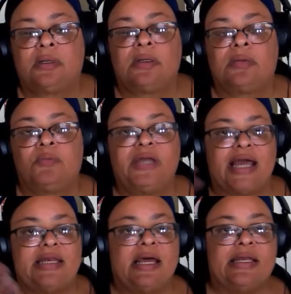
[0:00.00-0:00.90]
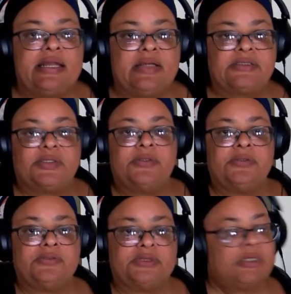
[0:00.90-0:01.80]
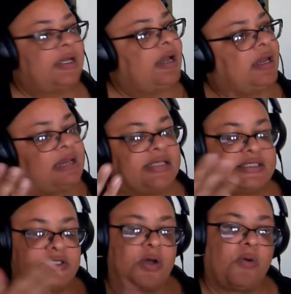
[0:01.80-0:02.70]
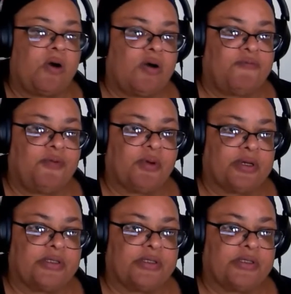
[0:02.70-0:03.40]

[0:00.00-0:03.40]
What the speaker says: we got nothing else to lose. Let's just go all for it.